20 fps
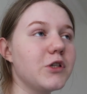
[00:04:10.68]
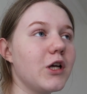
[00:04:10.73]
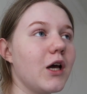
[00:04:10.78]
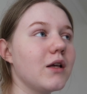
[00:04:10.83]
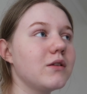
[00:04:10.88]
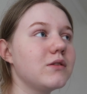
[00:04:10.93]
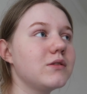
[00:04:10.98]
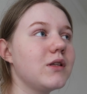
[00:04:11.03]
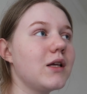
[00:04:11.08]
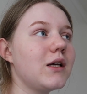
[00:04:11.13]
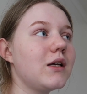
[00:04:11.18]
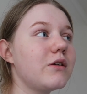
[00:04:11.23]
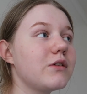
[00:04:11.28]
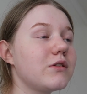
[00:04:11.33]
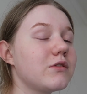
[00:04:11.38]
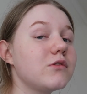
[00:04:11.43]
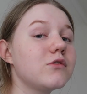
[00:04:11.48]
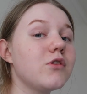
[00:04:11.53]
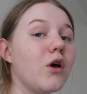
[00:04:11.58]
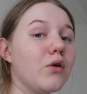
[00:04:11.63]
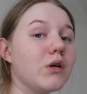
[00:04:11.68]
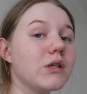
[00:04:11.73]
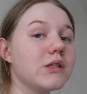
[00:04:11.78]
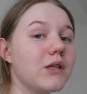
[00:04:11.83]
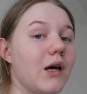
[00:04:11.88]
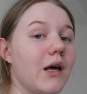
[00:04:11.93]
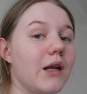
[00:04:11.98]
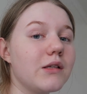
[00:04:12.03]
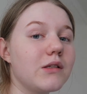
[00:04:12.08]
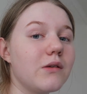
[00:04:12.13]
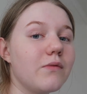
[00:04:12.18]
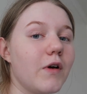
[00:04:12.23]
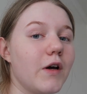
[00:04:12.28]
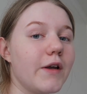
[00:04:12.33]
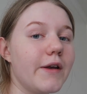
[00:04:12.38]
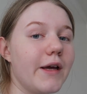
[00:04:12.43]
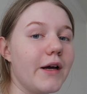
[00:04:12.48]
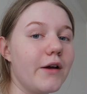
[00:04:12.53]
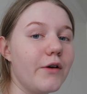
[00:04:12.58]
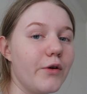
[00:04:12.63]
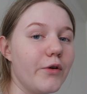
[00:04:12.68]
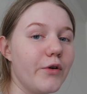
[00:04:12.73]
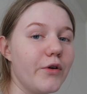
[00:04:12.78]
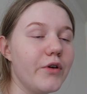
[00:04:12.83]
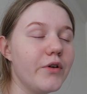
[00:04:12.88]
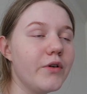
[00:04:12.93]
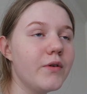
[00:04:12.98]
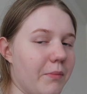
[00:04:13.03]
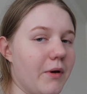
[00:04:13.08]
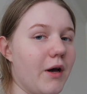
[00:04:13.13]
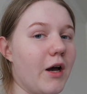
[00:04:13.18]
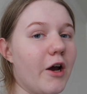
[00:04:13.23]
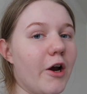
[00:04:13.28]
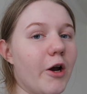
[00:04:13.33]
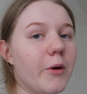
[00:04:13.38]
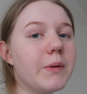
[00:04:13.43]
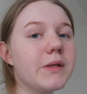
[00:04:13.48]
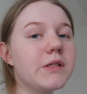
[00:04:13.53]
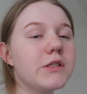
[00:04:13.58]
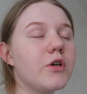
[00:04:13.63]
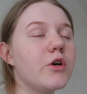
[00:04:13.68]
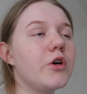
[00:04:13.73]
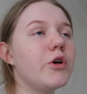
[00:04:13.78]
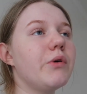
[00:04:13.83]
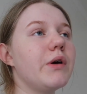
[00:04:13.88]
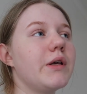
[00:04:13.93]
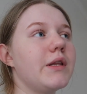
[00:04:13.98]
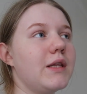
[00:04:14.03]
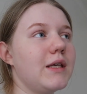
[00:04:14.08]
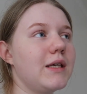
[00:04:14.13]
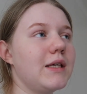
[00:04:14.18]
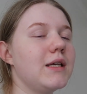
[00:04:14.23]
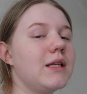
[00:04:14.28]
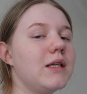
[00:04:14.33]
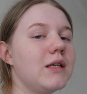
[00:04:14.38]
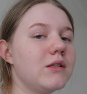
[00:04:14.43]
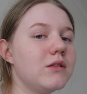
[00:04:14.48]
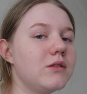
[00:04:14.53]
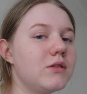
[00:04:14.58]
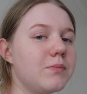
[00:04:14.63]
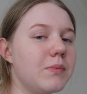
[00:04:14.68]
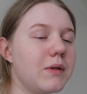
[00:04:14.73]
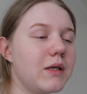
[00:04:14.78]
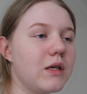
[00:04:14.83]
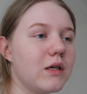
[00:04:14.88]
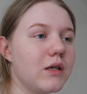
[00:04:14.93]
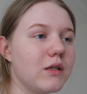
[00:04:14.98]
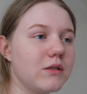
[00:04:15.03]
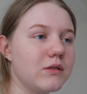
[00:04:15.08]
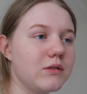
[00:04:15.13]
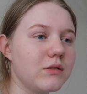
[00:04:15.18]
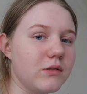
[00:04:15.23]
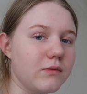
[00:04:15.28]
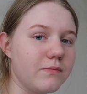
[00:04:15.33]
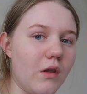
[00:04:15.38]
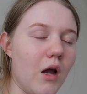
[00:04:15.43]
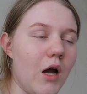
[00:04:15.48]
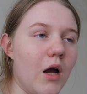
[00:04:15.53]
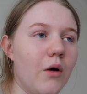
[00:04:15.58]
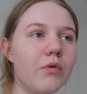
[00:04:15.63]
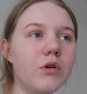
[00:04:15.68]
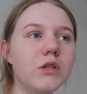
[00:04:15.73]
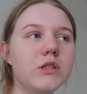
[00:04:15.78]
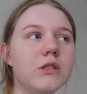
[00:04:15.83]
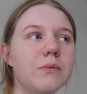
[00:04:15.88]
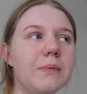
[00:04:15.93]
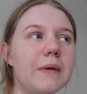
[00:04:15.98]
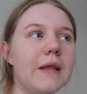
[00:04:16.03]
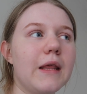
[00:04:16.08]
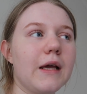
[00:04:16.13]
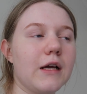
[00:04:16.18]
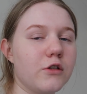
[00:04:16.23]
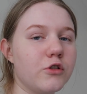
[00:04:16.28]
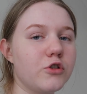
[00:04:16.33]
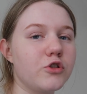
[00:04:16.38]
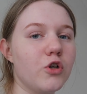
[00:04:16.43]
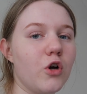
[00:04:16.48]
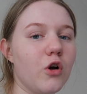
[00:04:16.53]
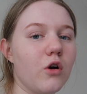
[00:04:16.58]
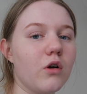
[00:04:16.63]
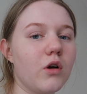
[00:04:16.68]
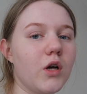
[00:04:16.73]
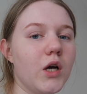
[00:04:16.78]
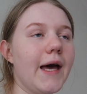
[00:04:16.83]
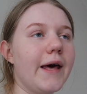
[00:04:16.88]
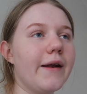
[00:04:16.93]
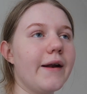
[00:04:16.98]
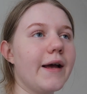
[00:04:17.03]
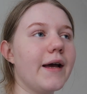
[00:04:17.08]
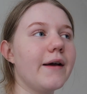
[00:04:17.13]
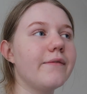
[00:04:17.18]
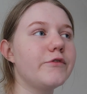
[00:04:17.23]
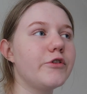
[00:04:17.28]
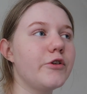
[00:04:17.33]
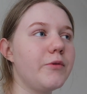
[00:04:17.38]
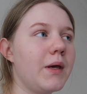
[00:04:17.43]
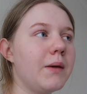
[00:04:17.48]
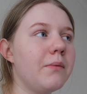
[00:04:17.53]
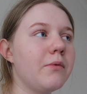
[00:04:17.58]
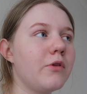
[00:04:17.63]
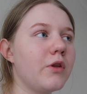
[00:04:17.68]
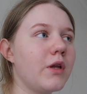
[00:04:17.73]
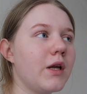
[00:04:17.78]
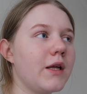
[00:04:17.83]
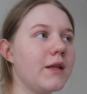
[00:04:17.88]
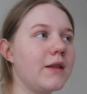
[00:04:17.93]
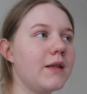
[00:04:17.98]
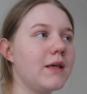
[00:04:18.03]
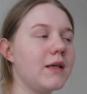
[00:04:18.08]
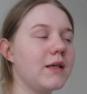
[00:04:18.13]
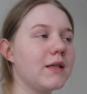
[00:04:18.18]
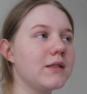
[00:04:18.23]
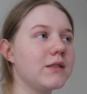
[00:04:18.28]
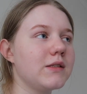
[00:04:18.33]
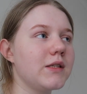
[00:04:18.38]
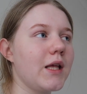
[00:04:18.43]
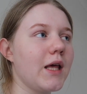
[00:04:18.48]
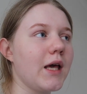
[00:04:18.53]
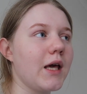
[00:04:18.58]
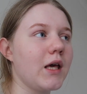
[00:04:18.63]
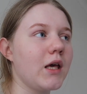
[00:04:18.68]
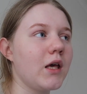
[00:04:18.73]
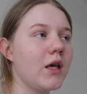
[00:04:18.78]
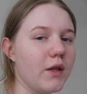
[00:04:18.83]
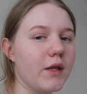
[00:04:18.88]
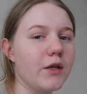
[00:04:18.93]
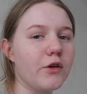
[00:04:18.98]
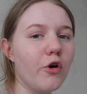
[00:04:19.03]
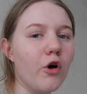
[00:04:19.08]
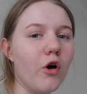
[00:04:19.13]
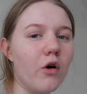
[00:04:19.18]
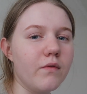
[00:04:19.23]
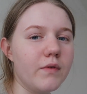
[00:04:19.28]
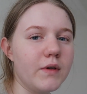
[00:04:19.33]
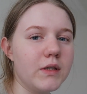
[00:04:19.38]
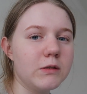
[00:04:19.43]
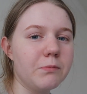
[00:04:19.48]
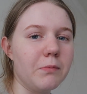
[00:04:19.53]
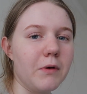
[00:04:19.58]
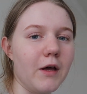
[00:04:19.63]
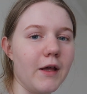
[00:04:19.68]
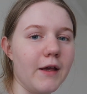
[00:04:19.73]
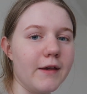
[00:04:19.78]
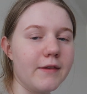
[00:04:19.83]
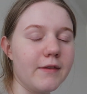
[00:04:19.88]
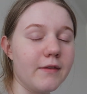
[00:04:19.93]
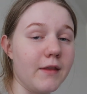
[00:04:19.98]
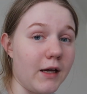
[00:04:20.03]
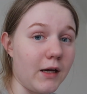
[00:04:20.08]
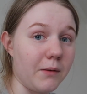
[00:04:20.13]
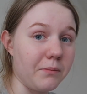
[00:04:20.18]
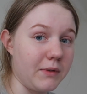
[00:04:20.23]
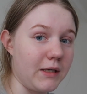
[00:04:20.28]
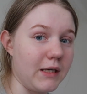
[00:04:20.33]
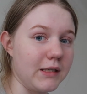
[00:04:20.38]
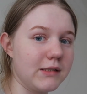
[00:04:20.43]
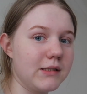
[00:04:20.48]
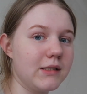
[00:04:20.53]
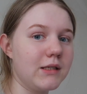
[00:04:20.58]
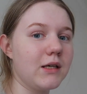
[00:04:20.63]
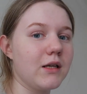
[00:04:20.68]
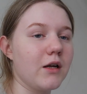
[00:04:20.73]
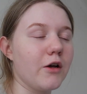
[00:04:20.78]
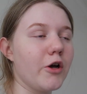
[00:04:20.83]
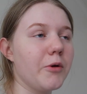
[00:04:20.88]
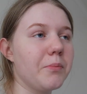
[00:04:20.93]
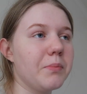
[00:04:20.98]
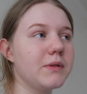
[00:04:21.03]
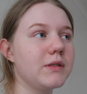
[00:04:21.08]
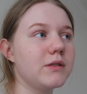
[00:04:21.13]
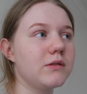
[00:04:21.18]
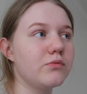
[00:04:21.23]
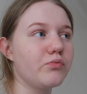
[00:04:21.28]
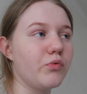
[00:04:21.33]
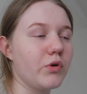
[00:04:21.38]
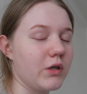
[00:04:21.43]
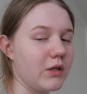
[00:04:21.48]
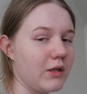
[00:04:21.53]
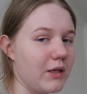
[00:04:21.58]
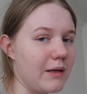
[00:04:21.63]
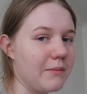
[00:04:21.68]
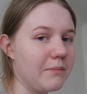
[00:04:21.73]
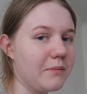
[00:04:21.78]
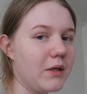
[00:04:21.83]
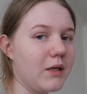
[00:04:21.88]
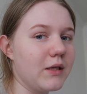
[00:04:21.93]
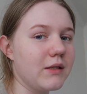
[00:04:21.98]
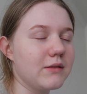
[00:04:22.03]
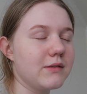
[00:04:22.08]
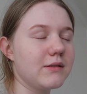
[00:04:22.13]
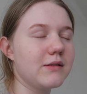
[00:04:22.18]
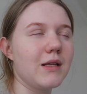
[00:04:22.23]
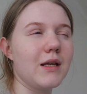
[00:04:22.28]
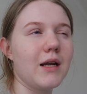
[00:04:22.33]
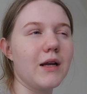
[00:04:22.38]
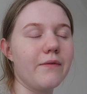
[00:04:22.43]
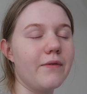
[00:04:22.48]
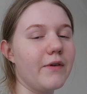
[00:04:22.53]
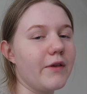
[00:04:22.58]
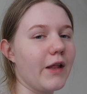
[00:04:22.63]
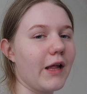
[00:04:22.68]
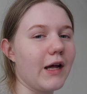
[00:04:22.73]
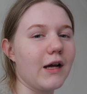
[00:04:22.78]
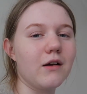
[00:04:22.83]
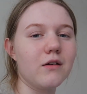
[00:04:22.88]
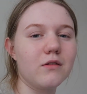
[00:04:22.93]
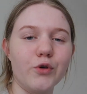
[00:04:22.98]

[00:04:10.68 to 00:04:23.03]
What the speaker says: just like so excited to find out who, but I hope it's not who I think it is, because I want it to be like a shock. And I have 2 people that I think it's like not obvious, but I'm guessing, and I hope it's one of them, because then I feel like